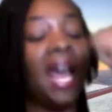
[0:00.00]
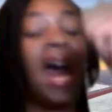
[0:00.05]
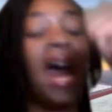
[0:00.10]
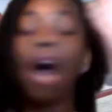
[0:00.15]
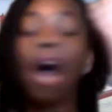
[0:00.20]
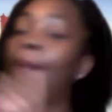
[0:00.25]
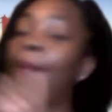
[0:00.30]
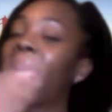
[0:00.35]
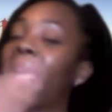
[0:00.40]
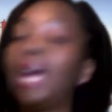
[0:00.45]

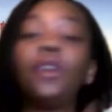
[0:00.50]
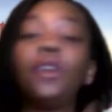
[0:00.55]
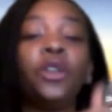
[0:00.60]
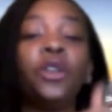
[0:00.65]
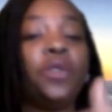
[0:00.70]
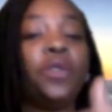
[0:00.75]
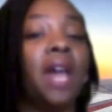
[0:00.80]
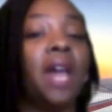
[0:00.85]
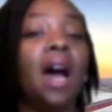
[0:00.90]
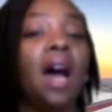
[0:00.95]
I'm counting
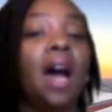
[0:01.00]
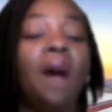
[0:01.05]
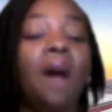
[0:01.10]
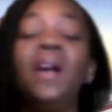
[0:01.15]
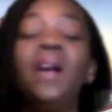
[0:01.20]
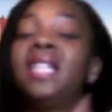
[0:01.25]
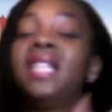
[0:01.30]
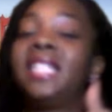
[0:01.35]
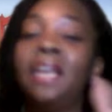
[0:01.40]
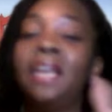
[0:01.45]
on y'all
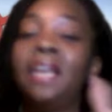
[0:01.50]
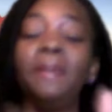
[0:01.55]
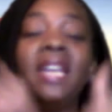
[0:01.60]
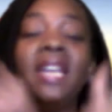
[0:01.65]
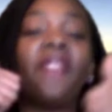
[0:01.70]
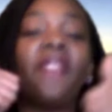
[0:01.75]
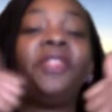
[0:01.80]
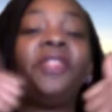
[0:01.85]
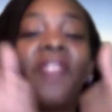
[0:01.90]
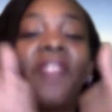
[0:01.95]
to give
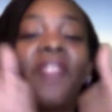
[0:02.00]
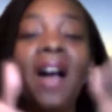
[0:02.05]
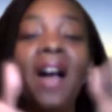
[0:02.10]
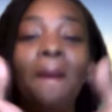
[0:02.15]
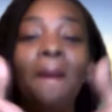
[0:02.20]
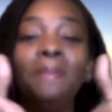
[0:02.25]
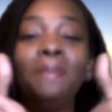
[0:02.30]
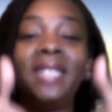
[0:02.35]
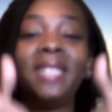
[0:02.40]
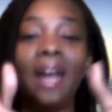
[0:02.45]
me a
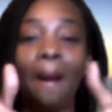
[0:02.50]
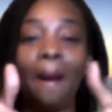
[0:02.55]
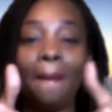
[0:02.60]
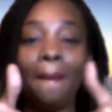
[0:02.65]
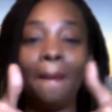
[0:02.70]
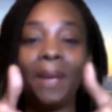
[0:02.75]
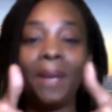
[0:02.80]
thumbs up.